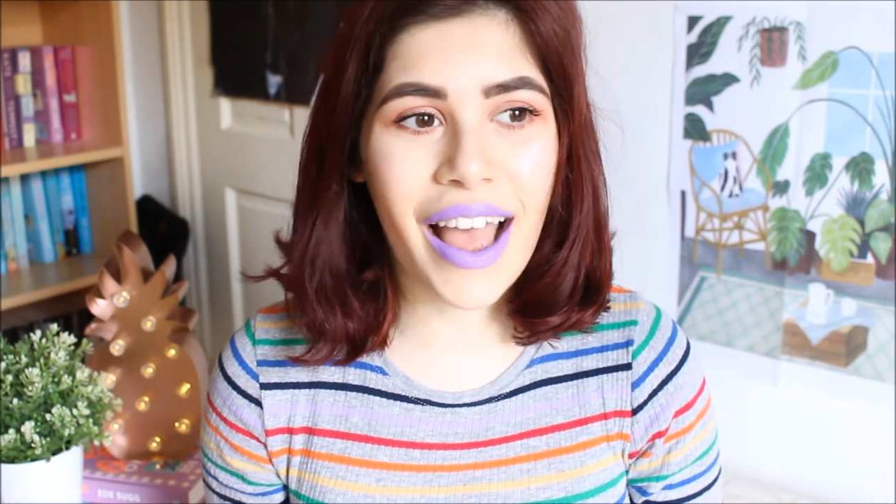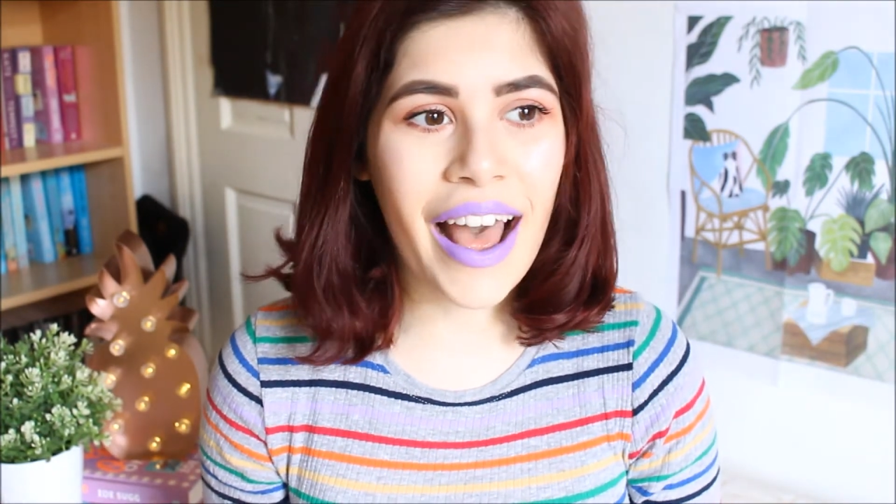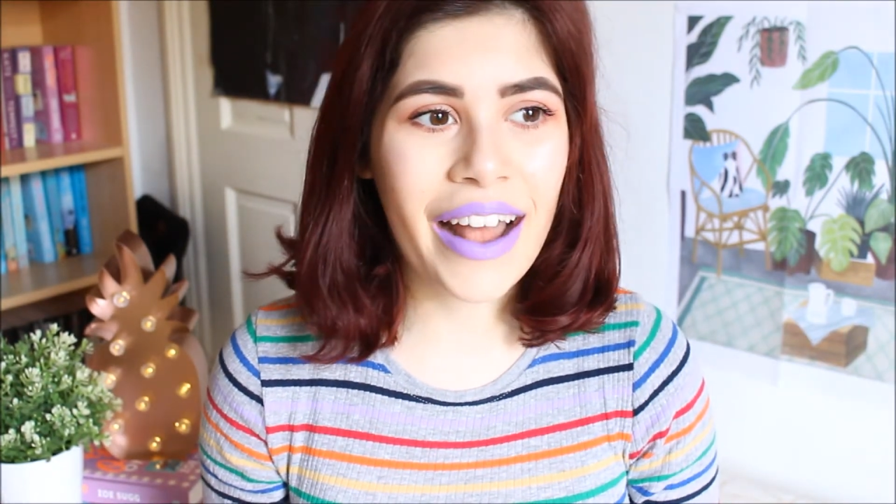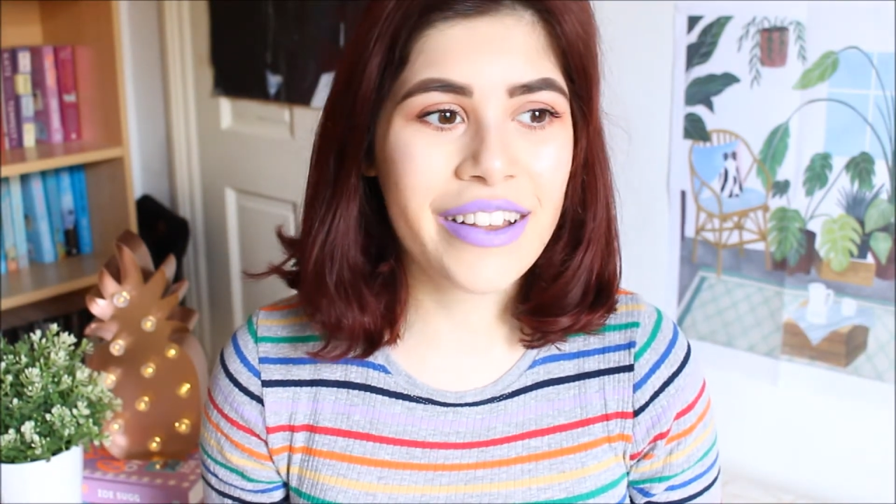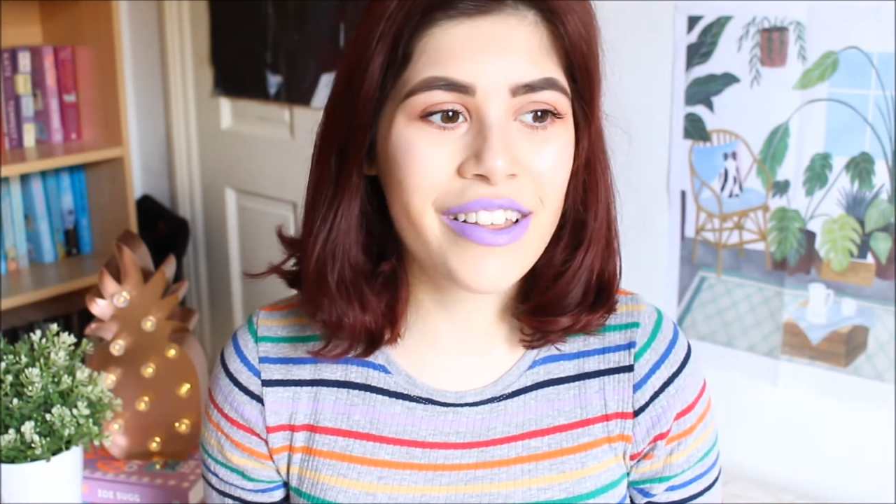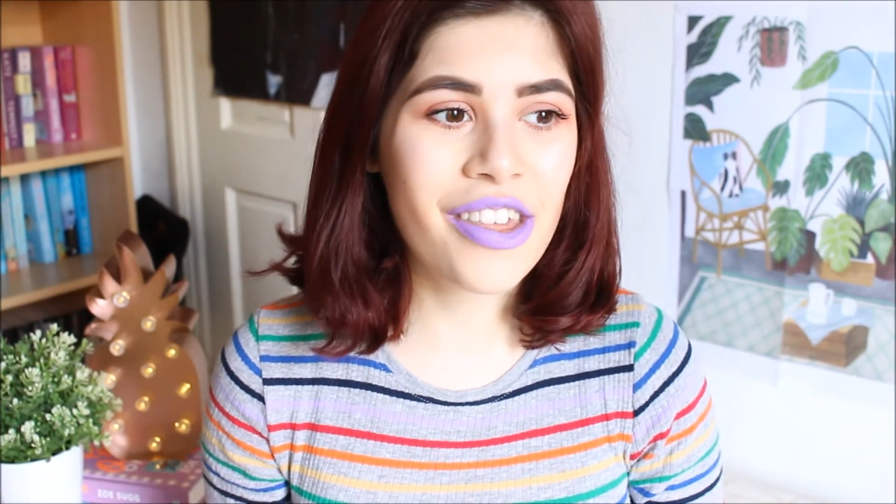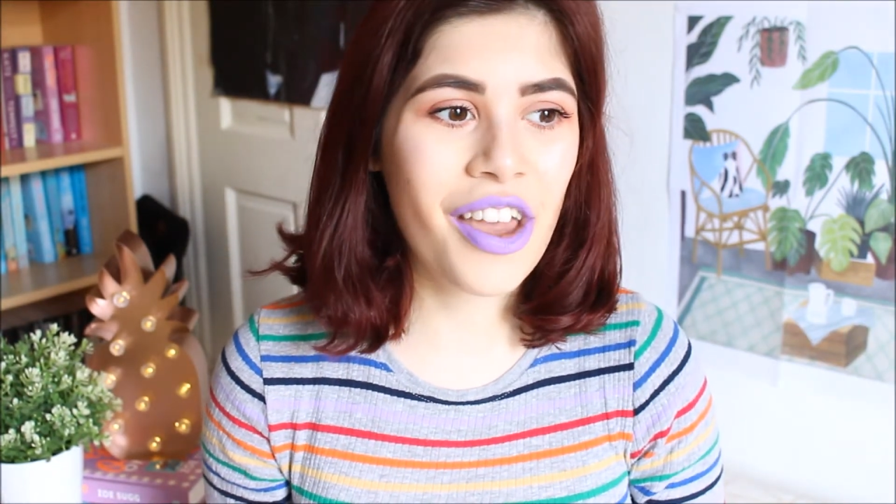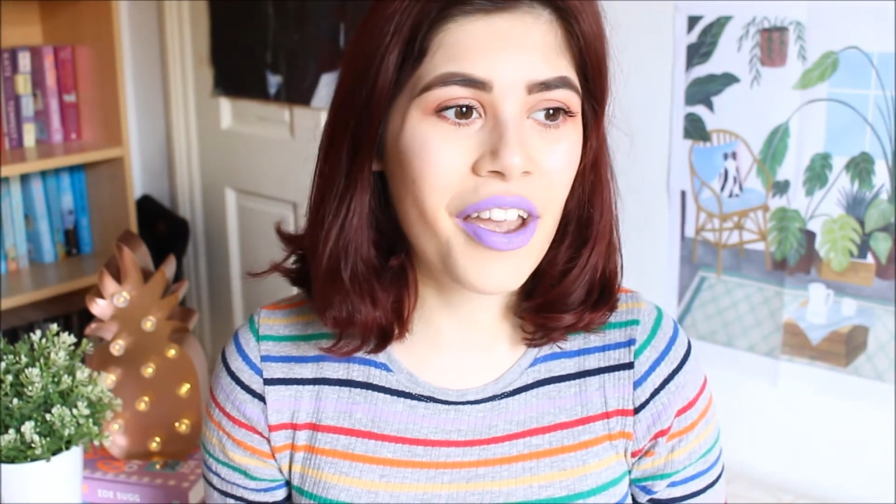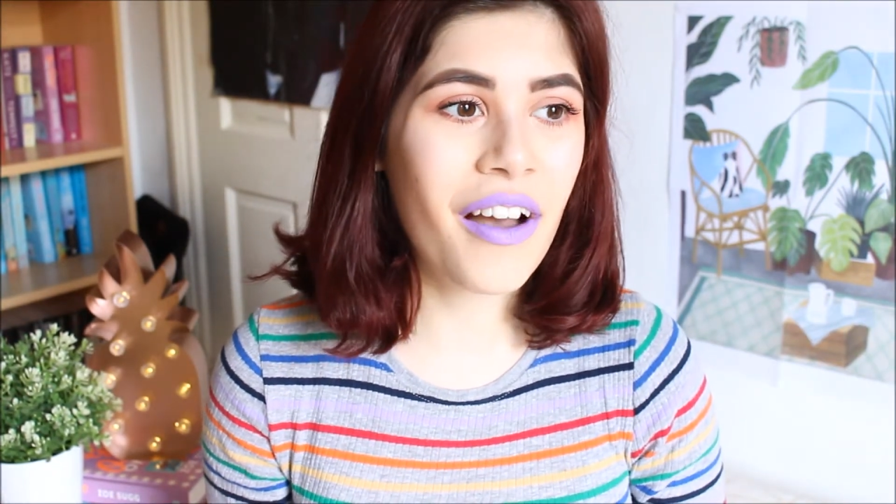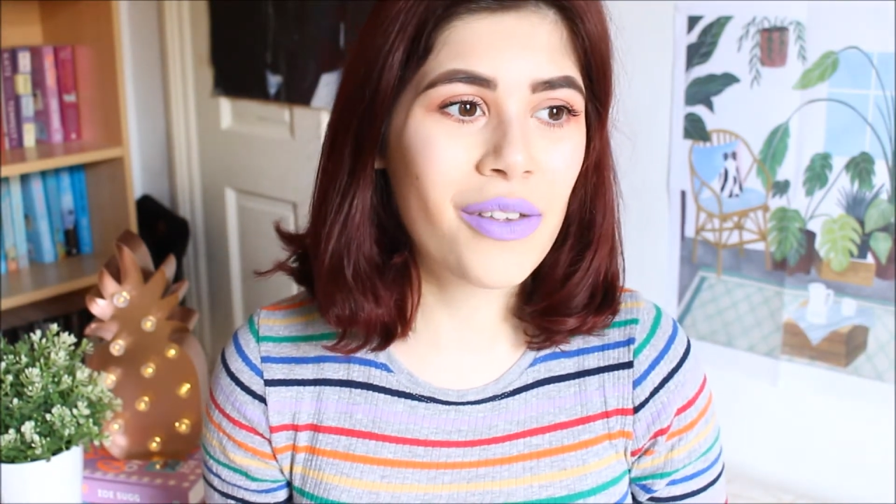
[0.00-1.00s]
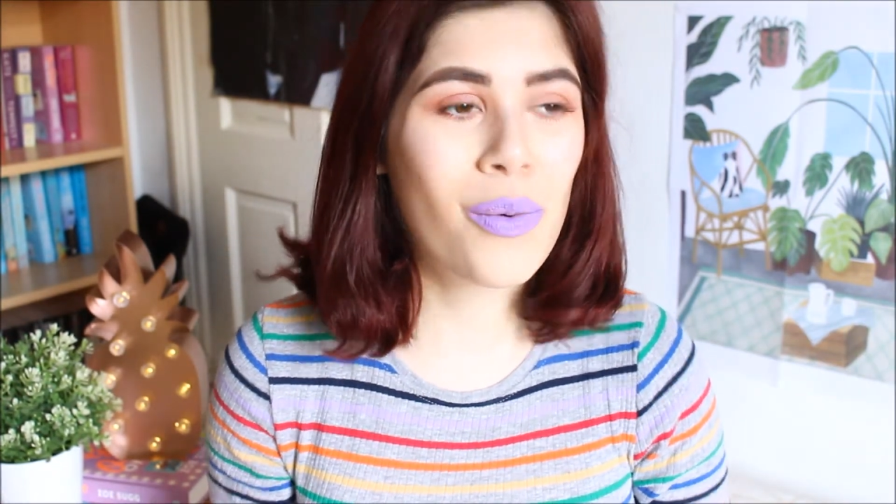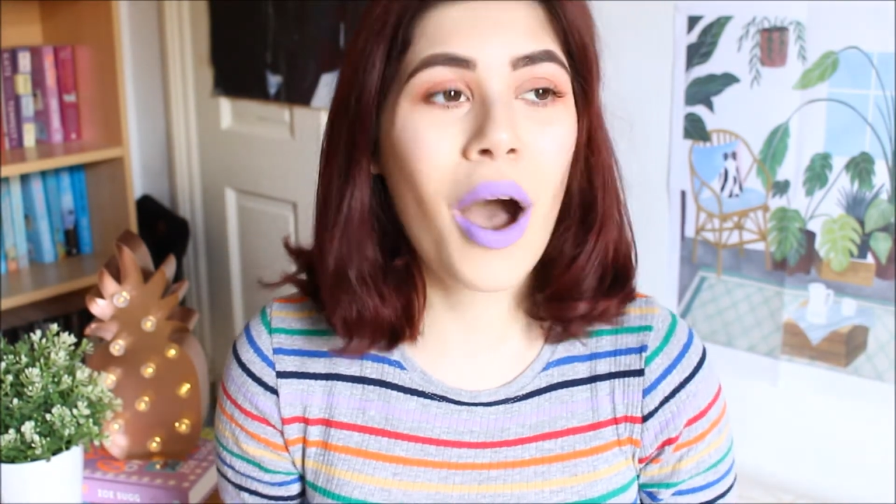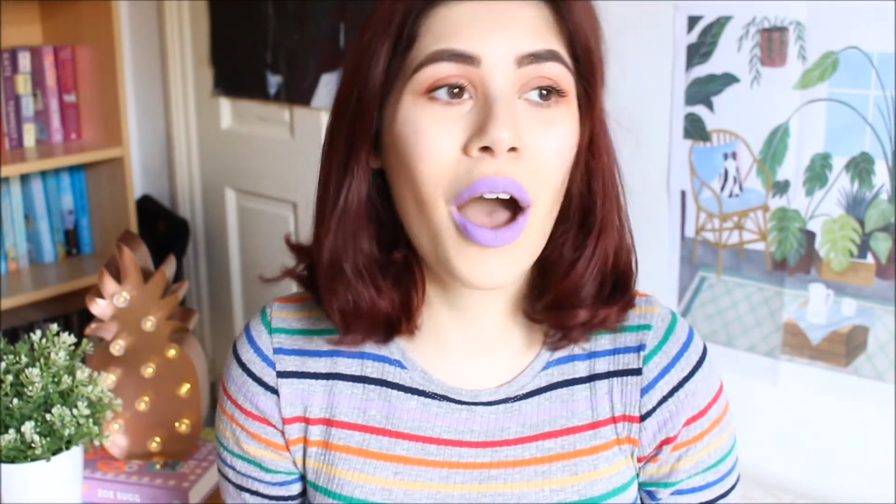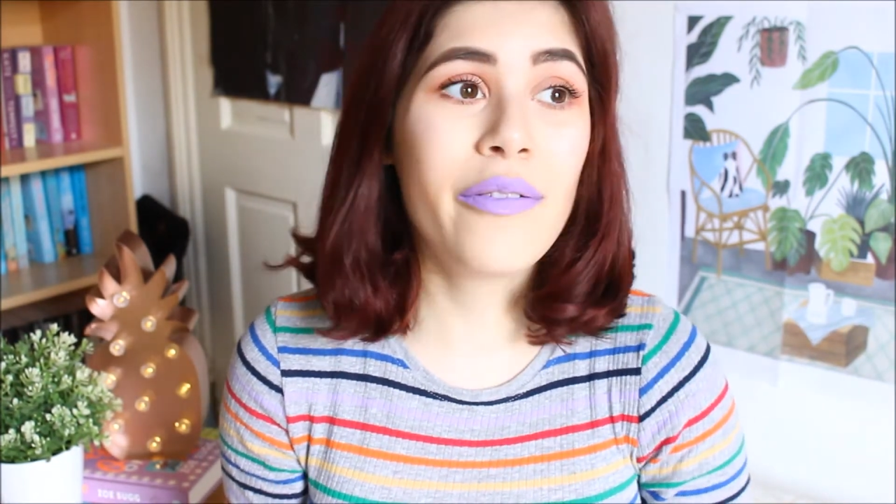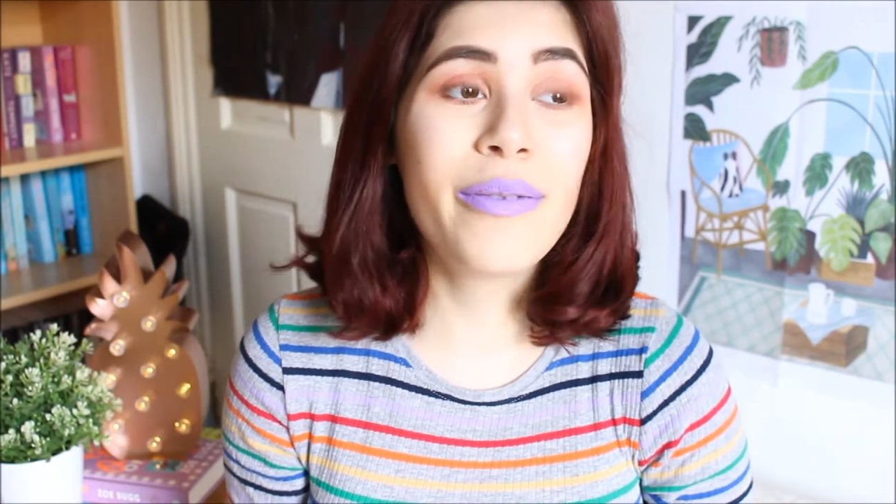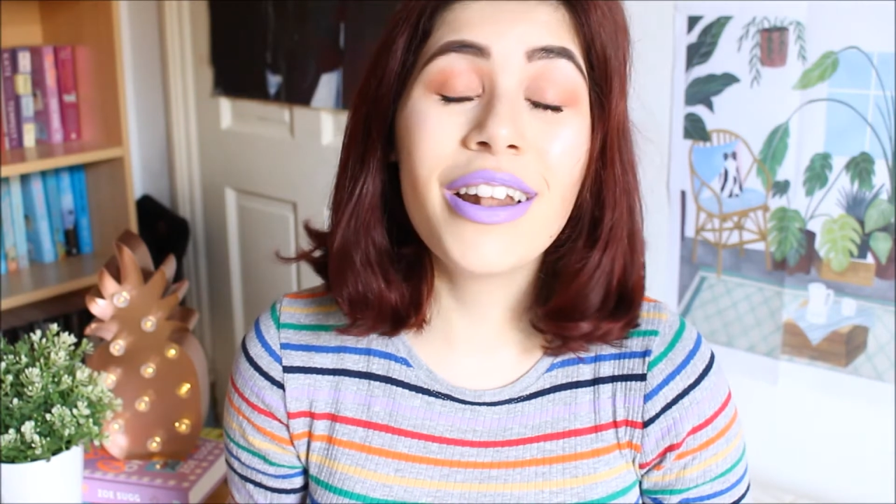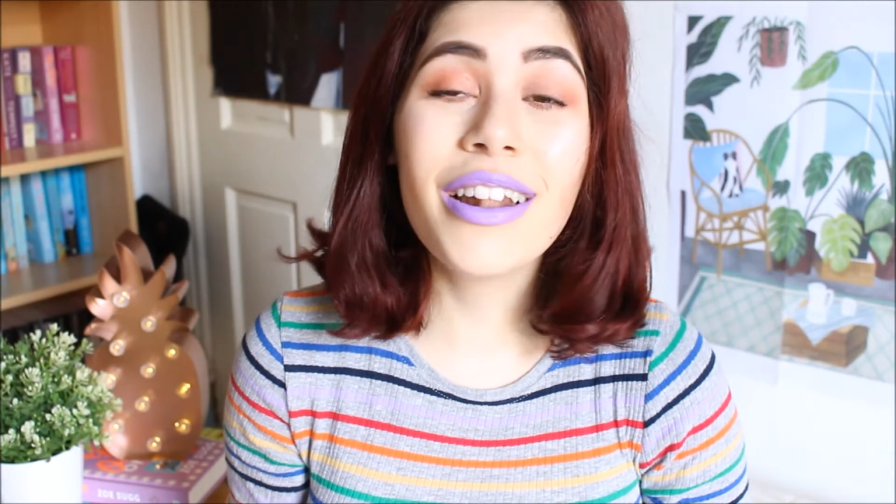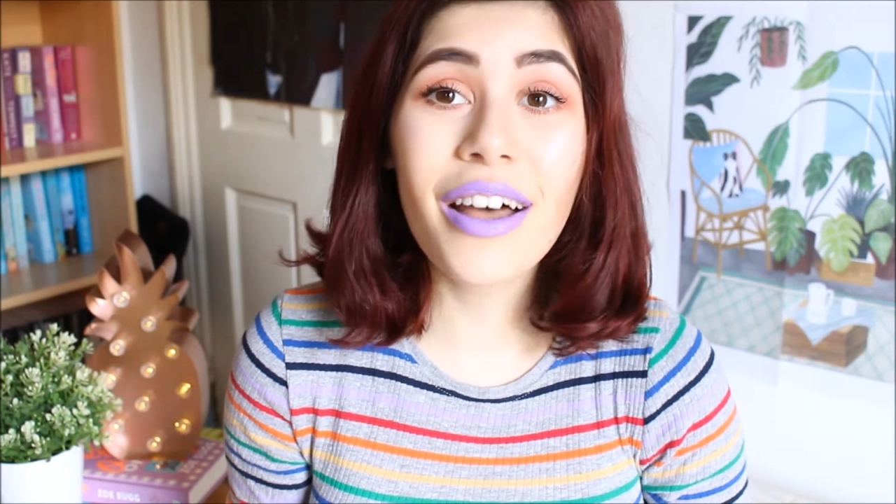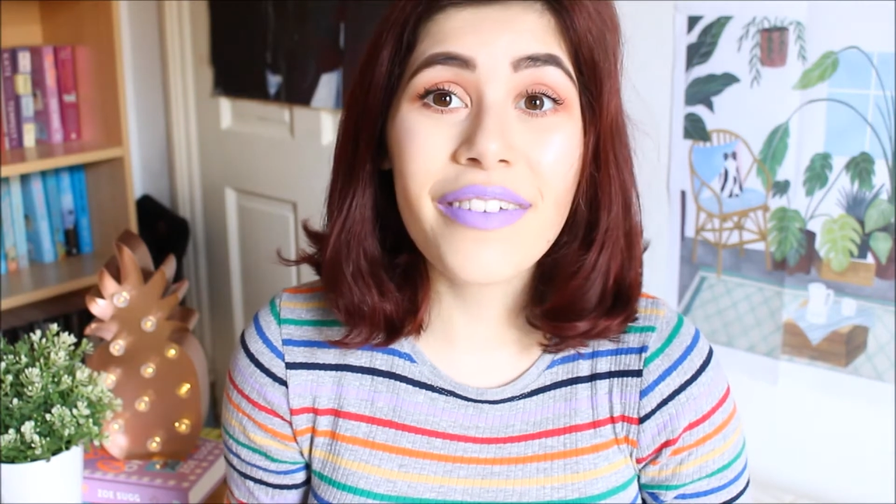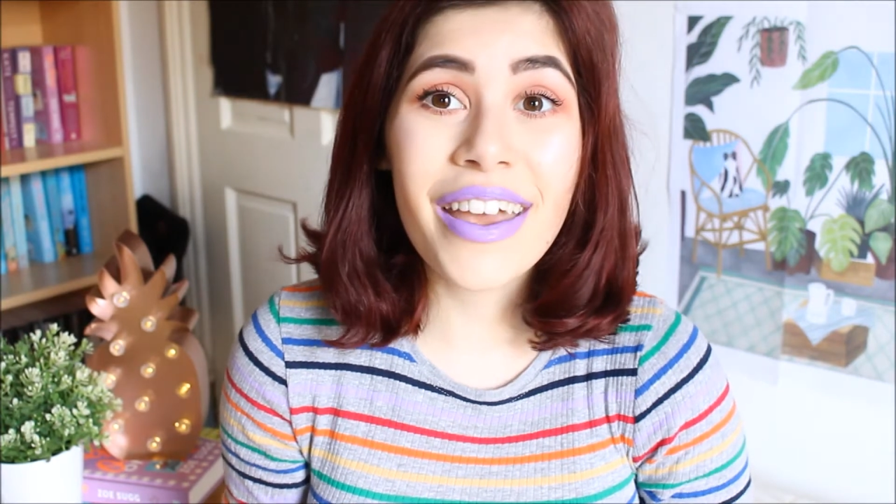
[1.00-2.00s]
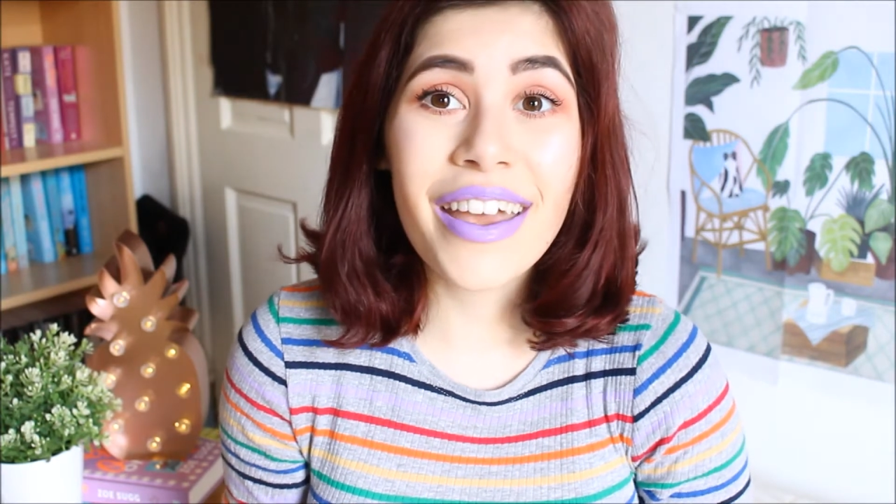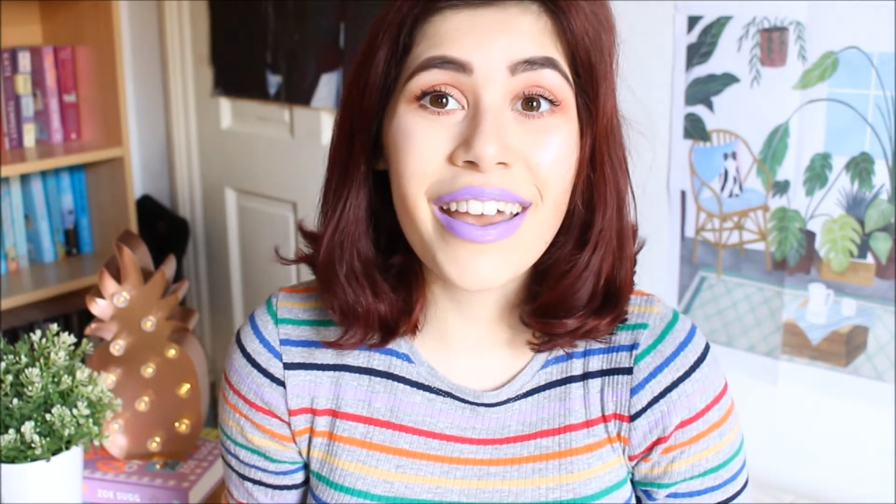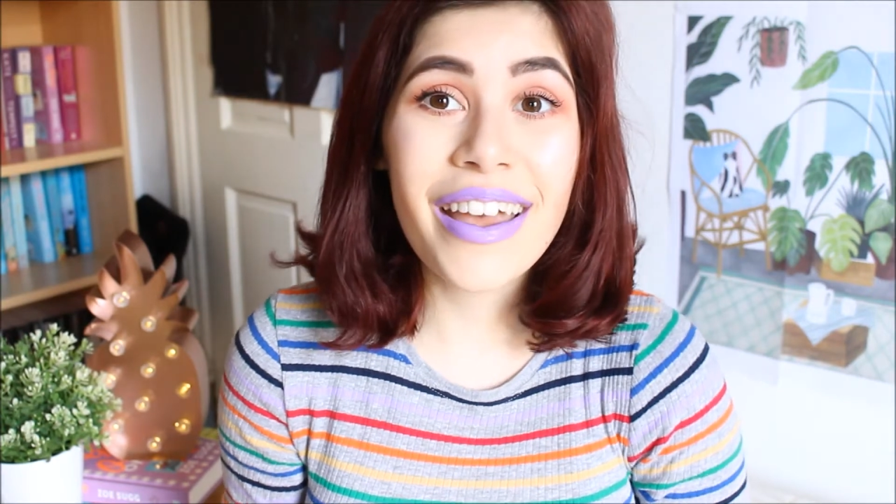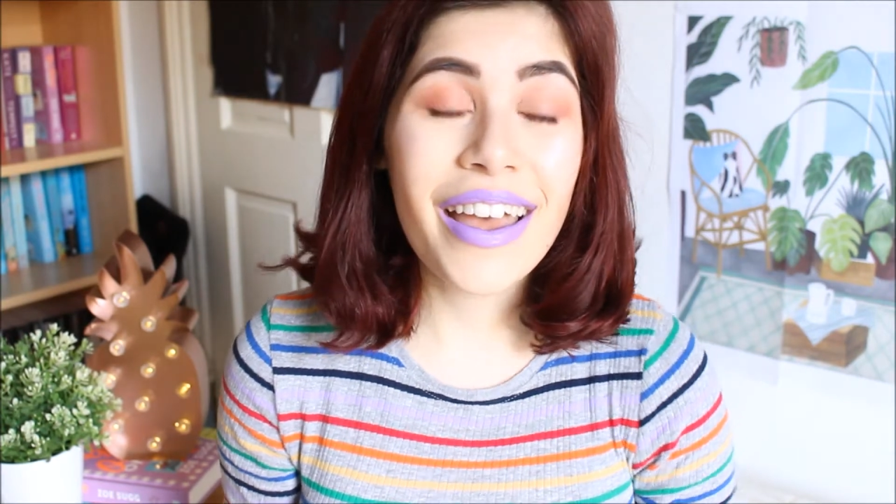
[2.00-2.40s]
and show you guys what I've been loving.